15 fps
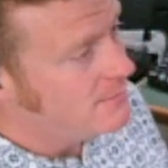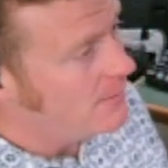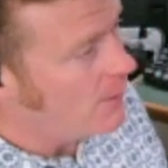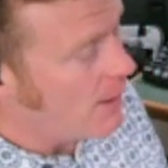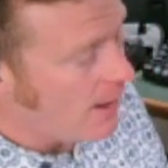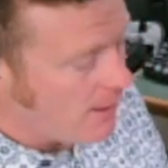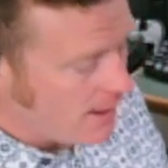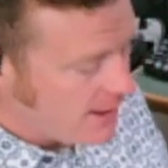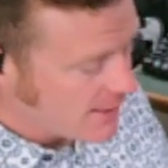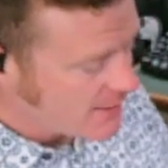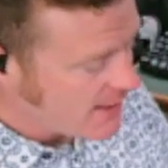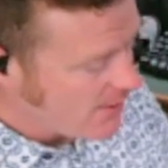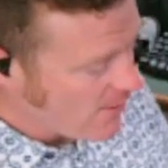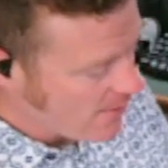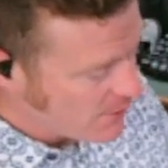Well,
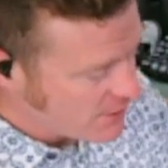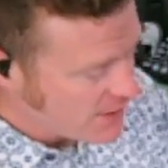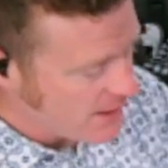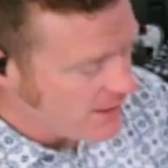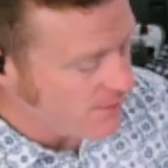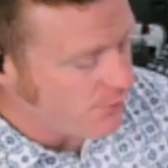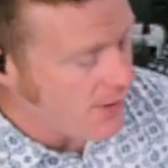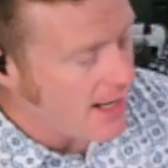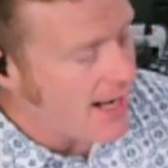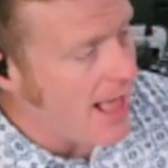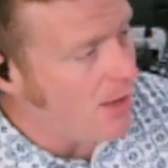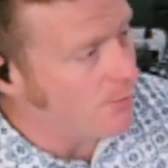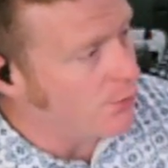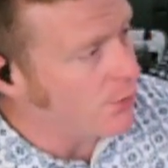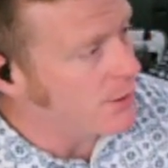State Representative Brad
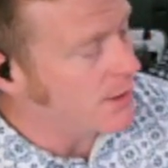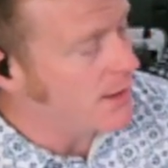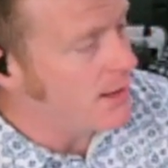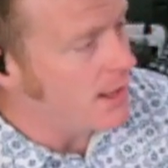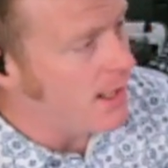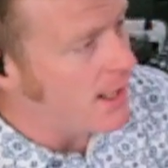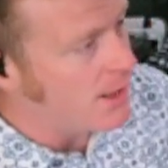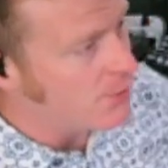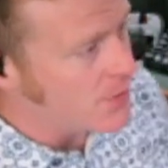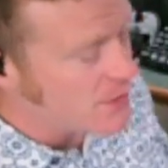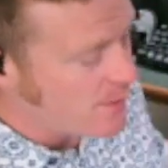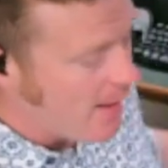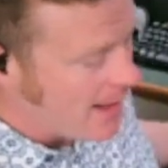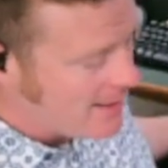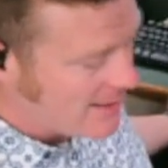Halbrook
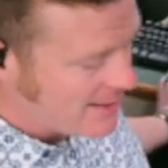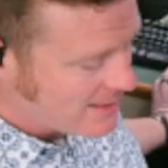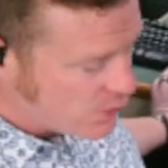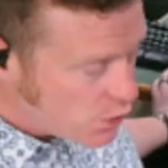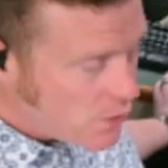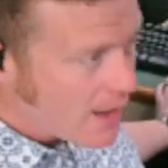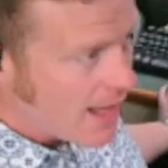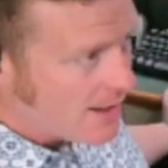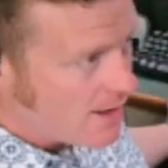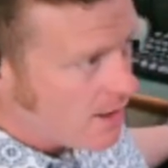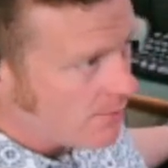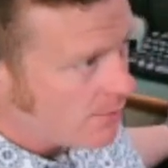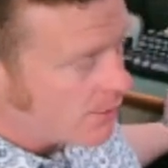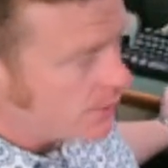responding to that